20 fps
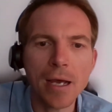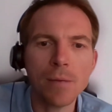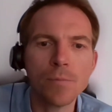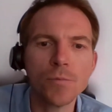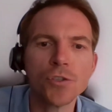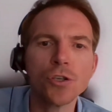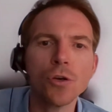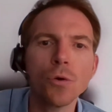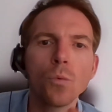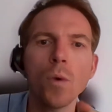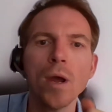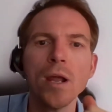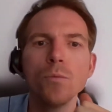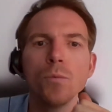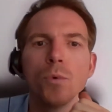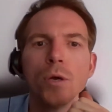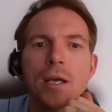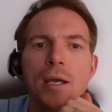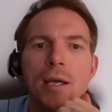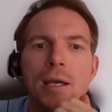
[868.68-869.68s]
So
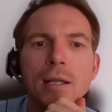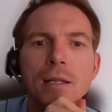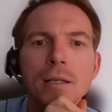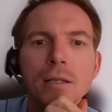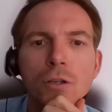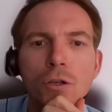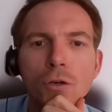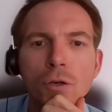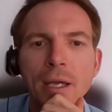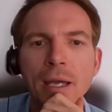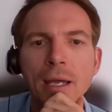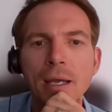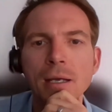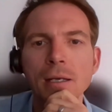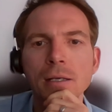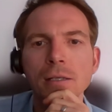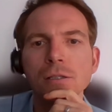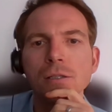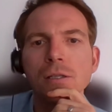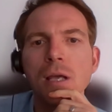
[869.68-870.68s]
when we're
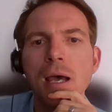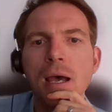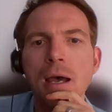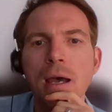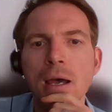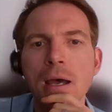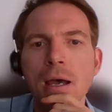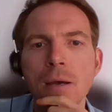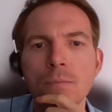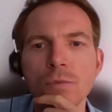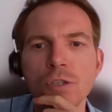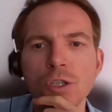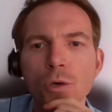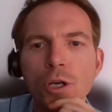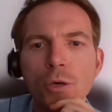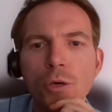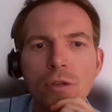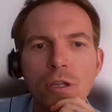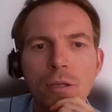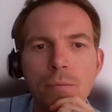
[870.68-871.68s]
looking to
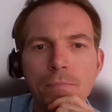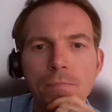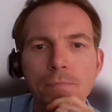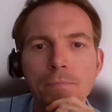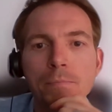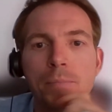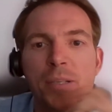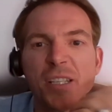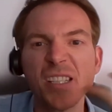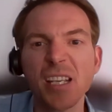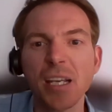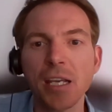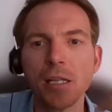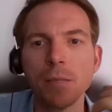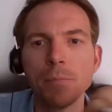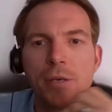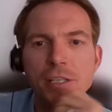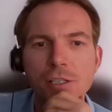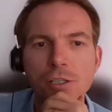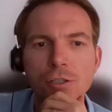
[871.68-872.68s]
work with a
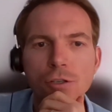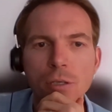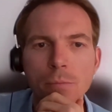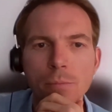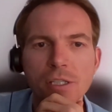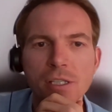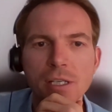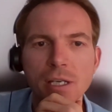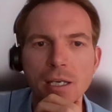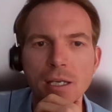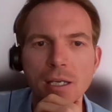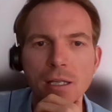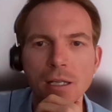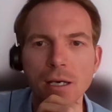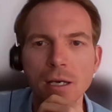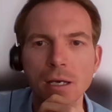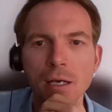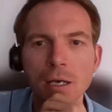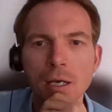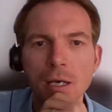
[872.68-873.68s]
particular business on a
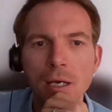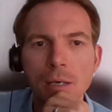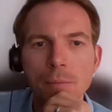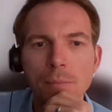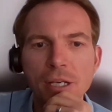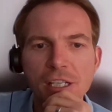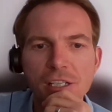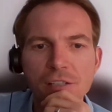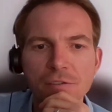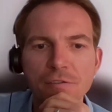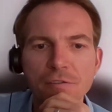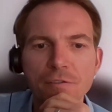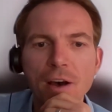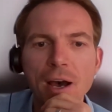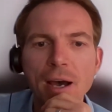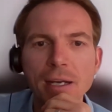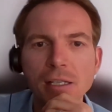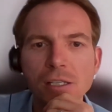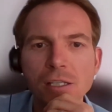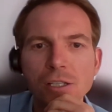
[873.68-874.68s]
particular piece of
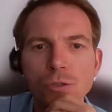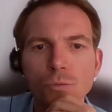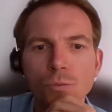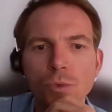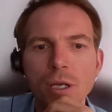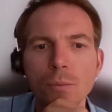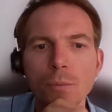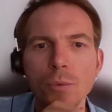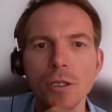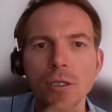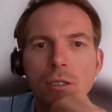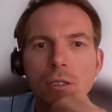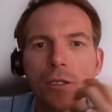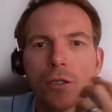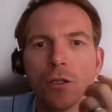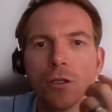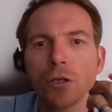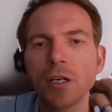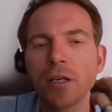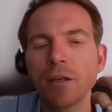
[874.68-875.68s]
advice, we will
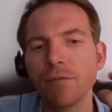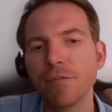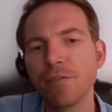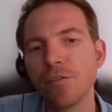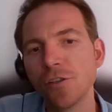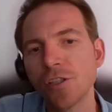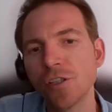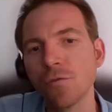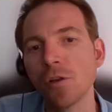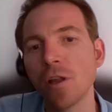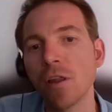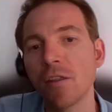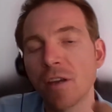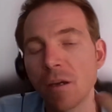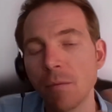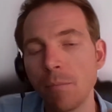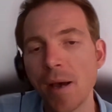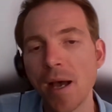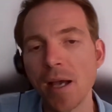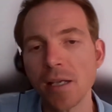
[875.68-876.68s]
look first of all at the
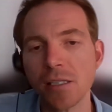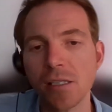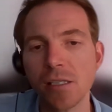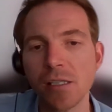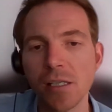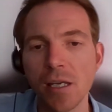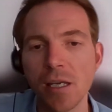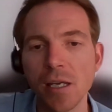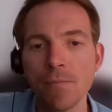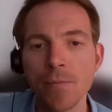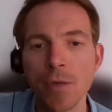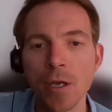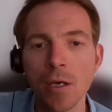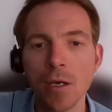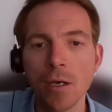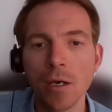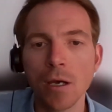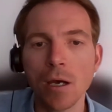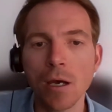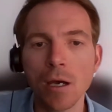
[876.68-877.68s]
capacity
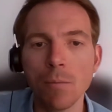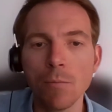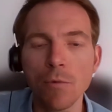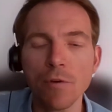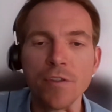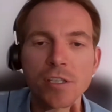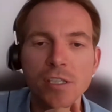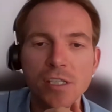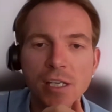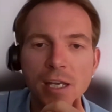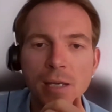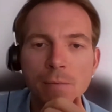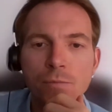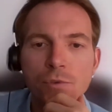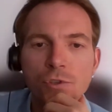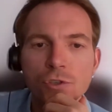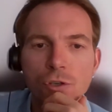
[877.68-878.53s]
of the team.